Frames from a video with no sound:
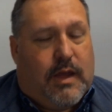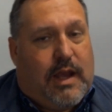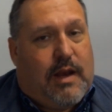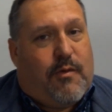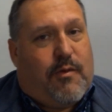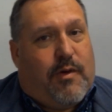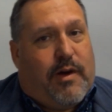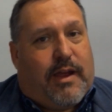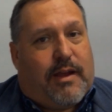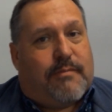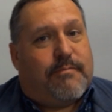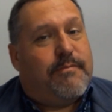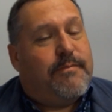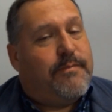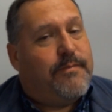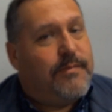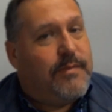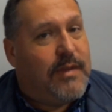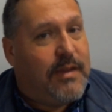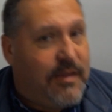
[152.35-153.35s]
Anyway,
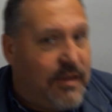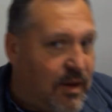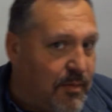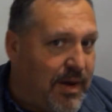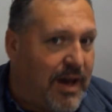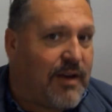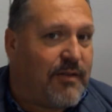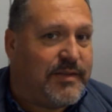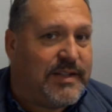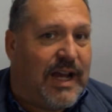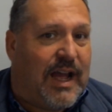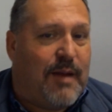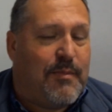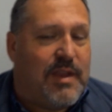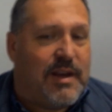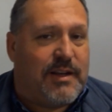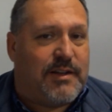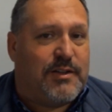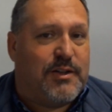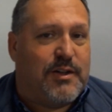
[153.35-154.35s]
the amount of
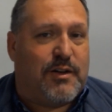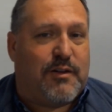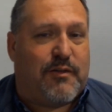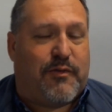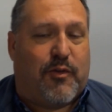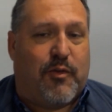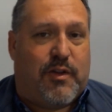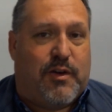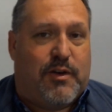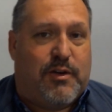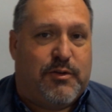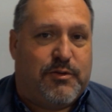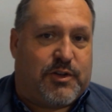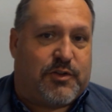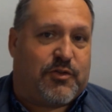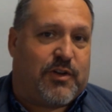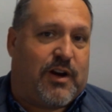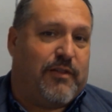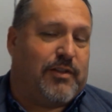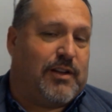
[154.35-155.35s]
time that it took for the
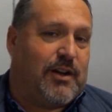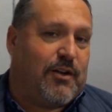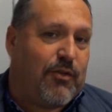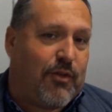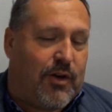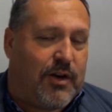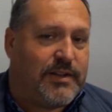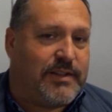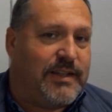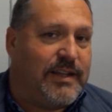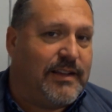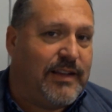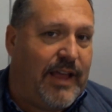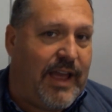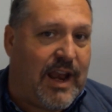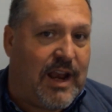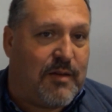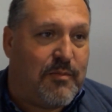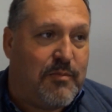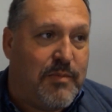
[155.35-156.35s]
news to travel across the
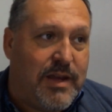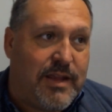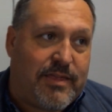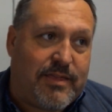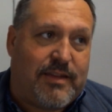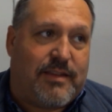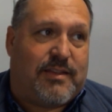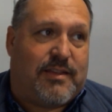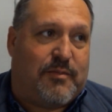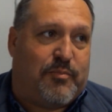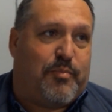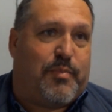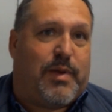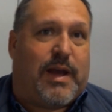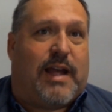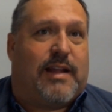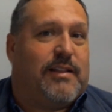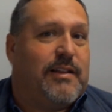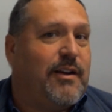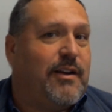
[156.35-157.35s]
Atlantic meant that the
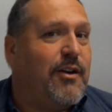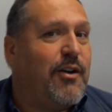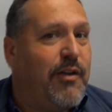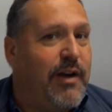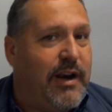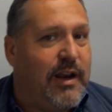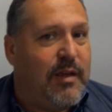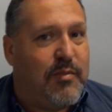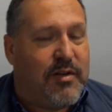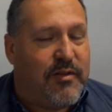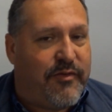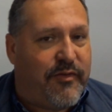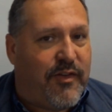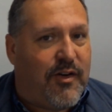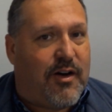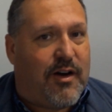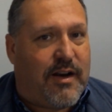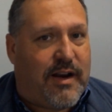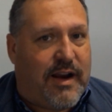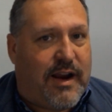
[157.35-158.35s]
battle had already been
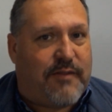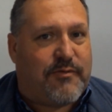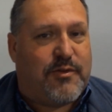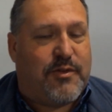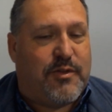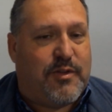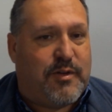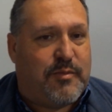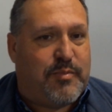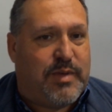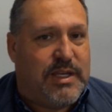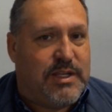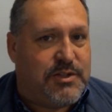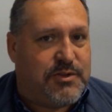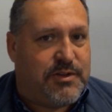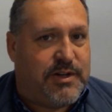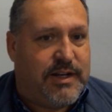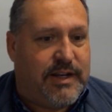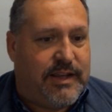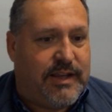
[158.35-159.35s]
fought after the
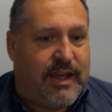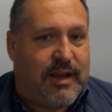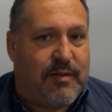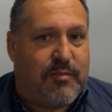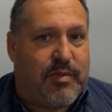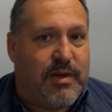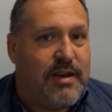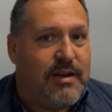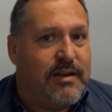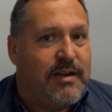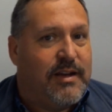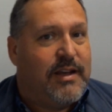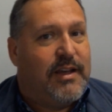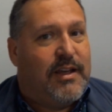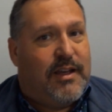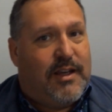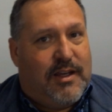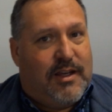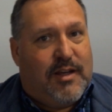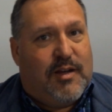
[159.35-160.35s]
peace treaty had been
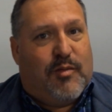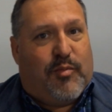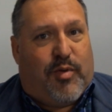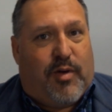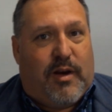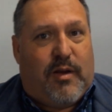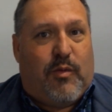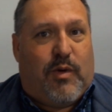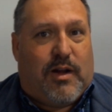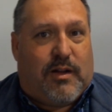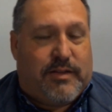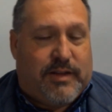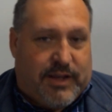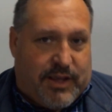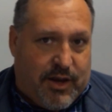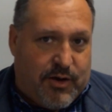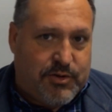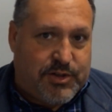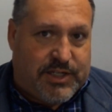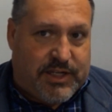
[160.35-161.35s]
pretty well
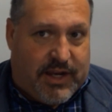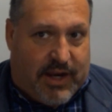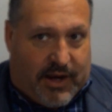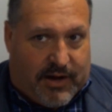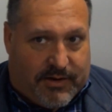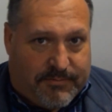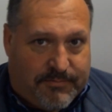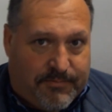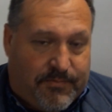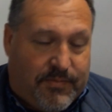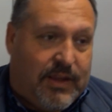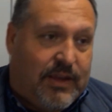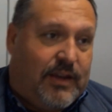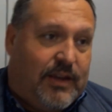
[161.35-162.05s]
negotiated.